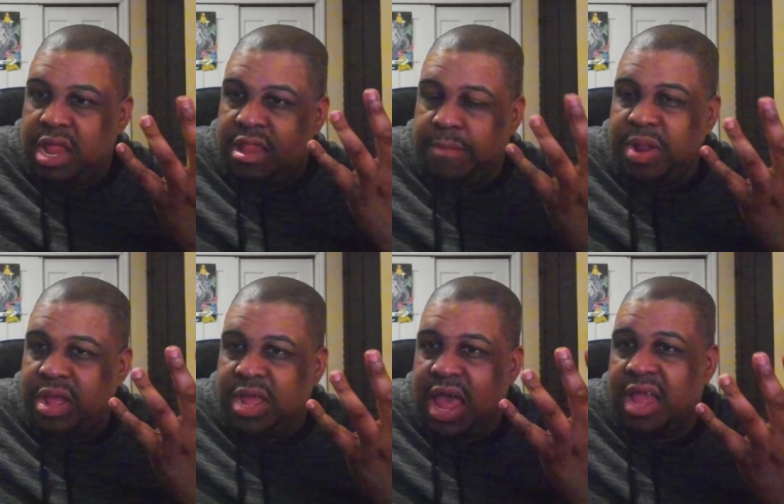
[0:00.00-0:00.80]
some of
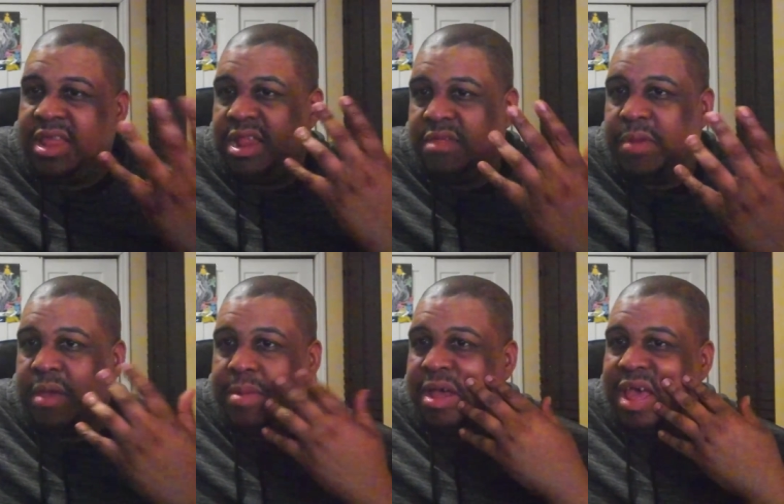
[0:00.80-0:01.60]
the content that's been
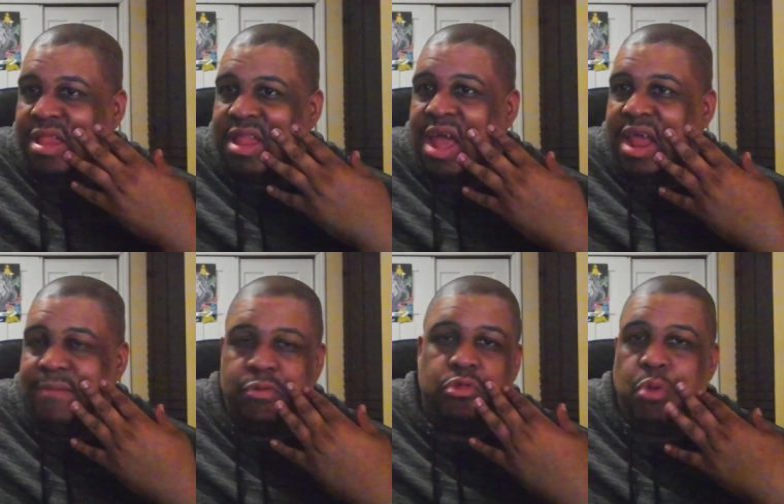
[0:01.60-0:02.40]
coming out has not had
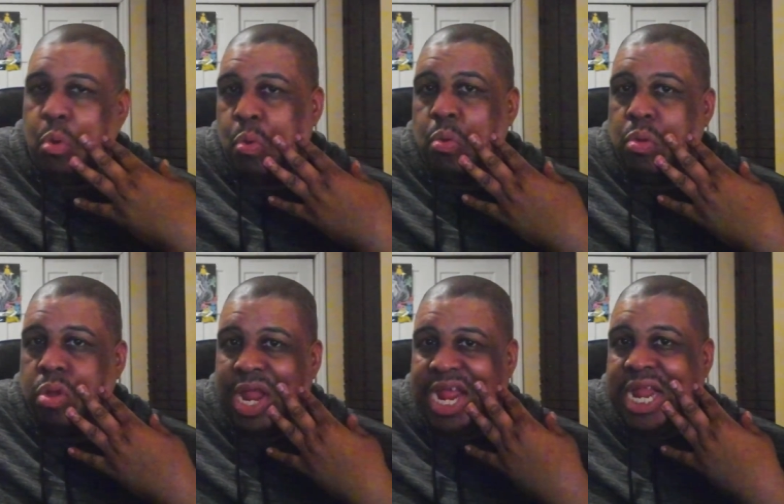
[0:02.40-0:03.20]
a soul
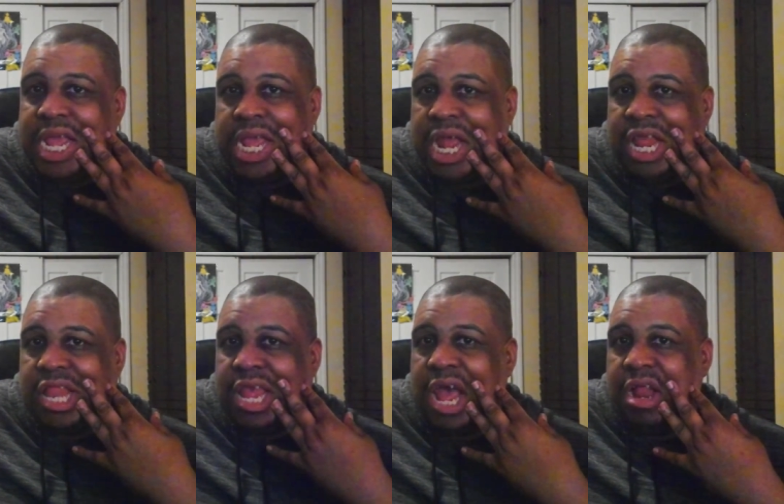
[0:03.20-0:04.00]
lately. It's
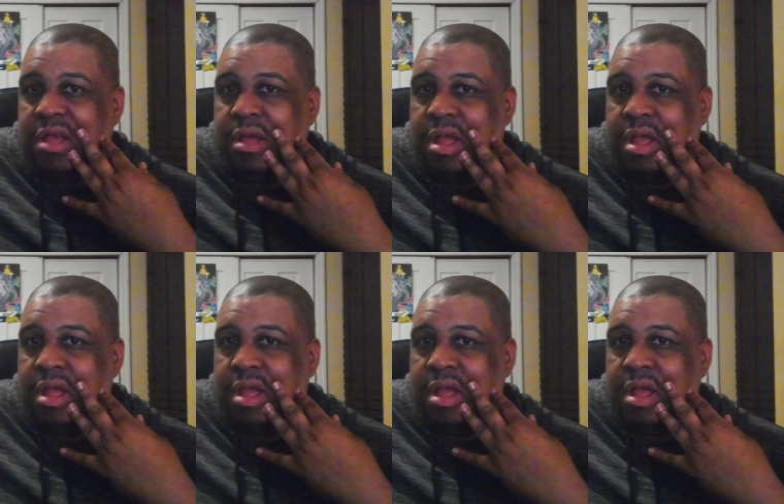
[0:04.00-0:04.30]
kind of,